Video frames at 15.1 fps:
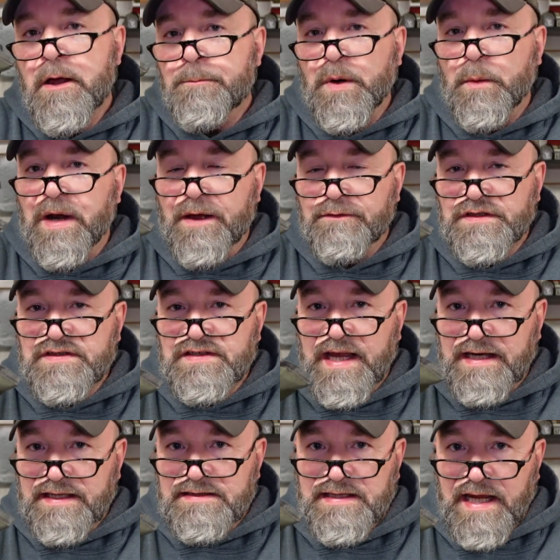But what I'm just
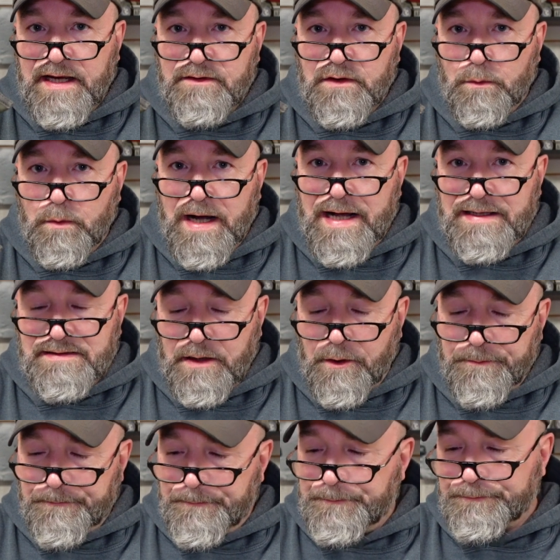saying is take the rods out.